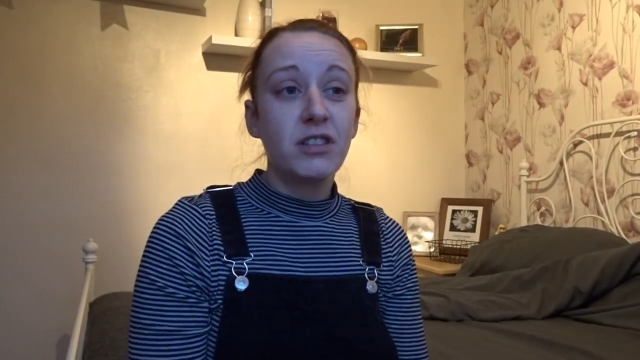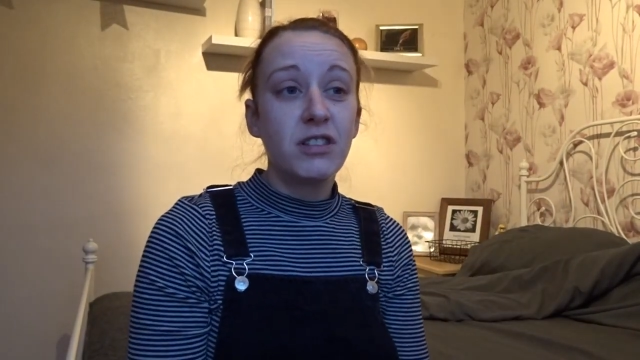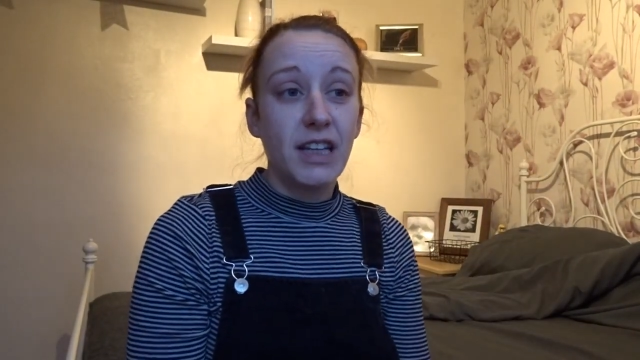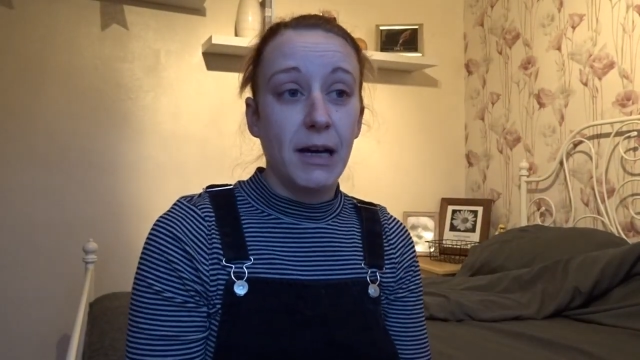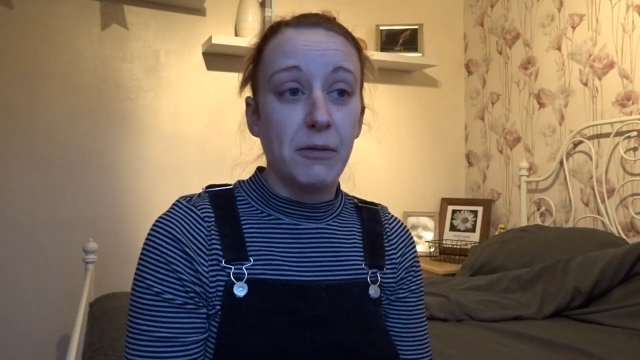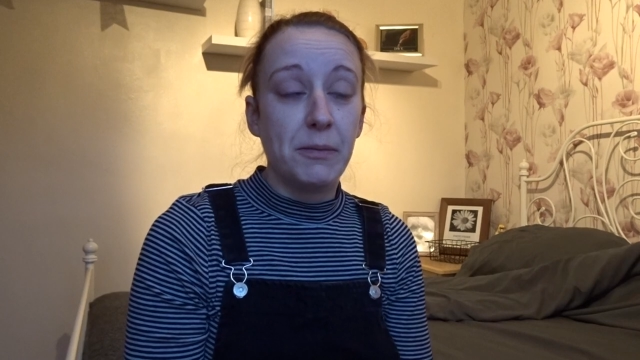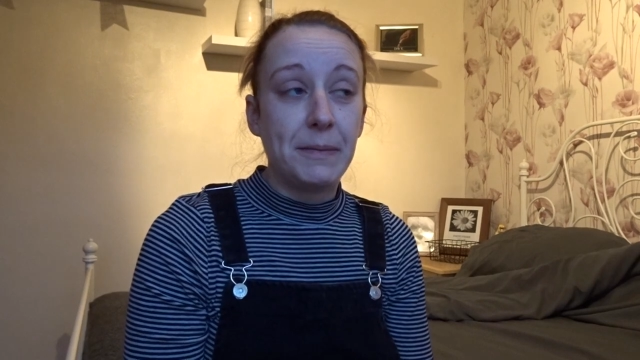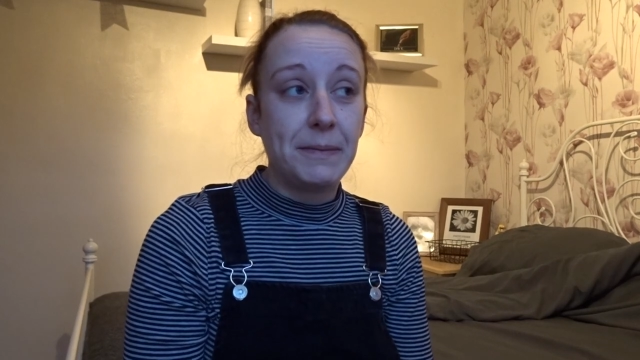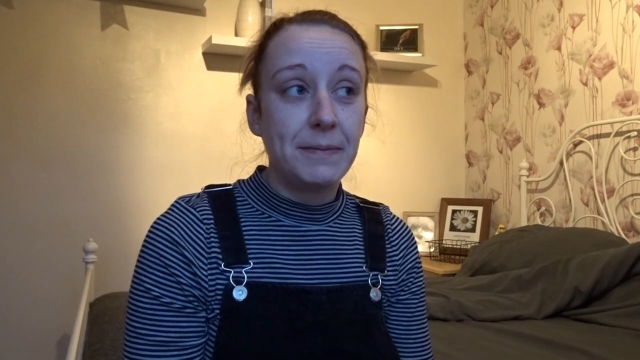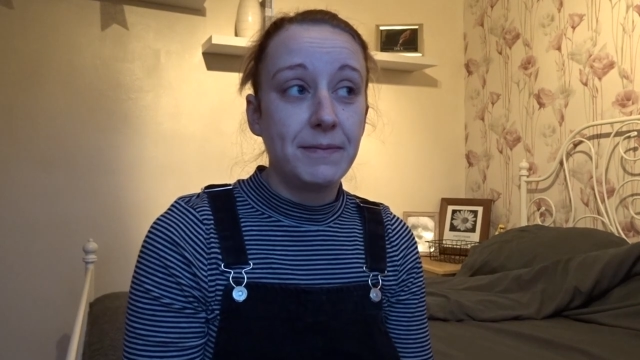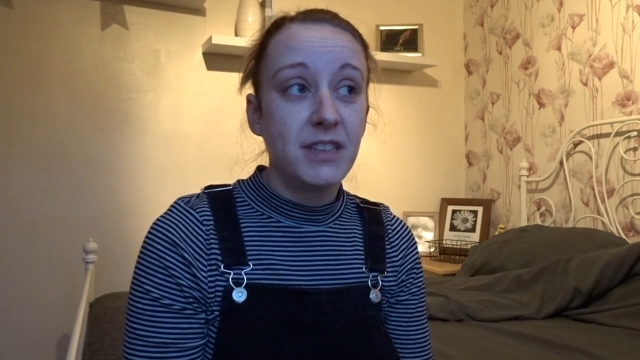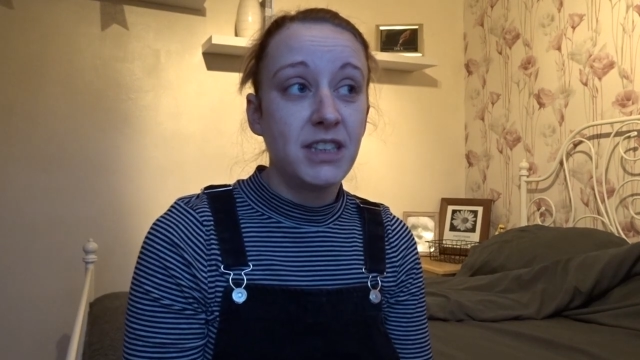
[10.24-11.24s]
So,
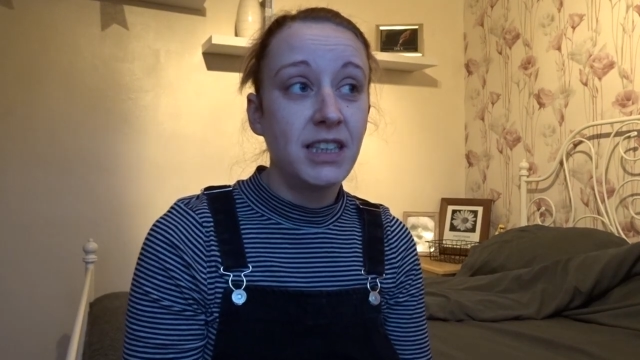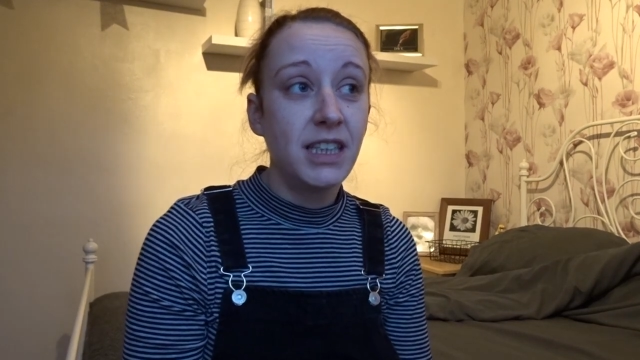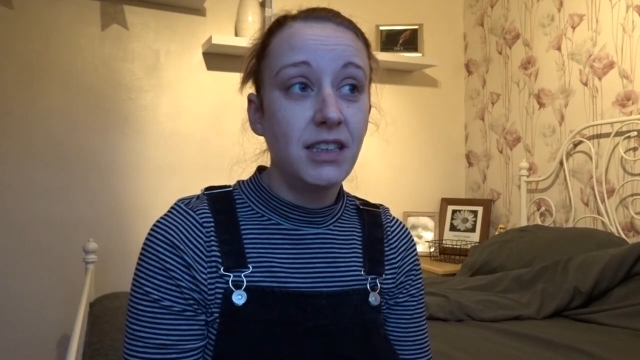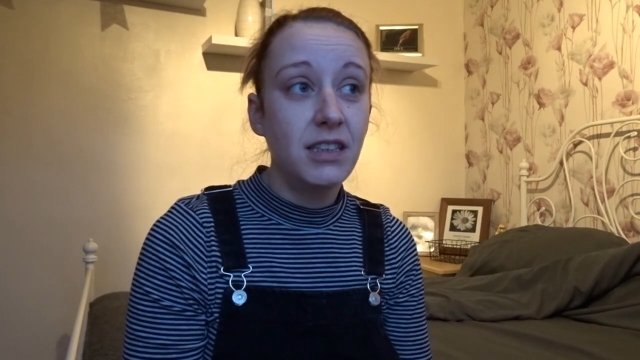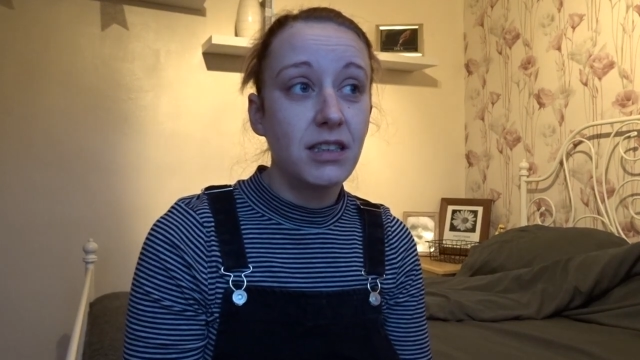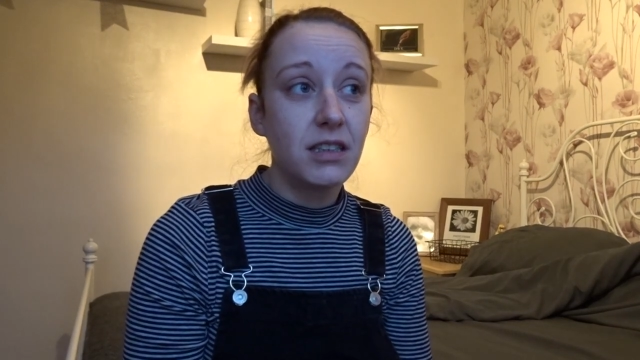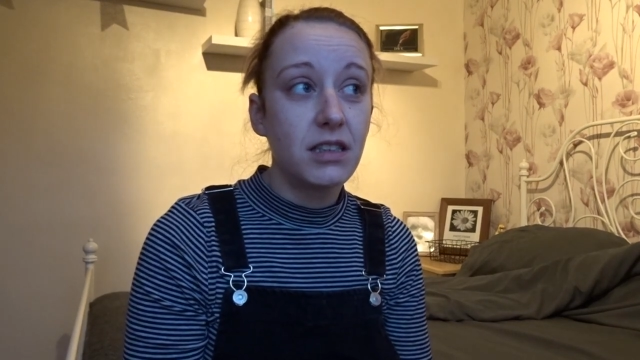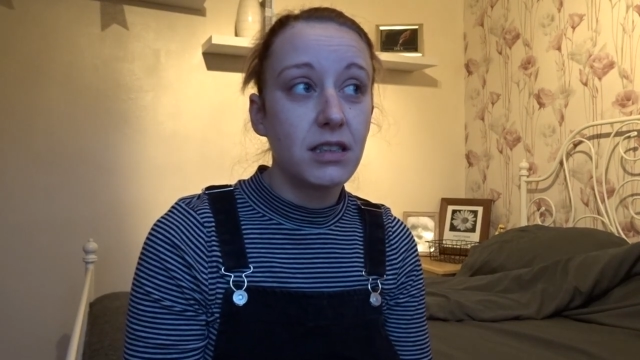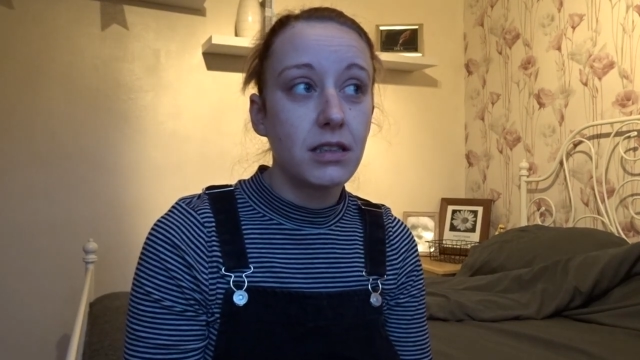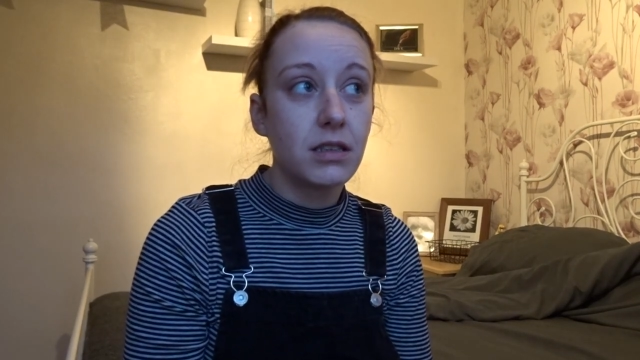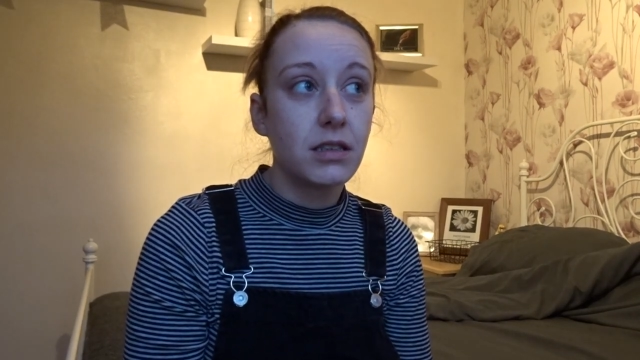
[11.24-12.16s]
since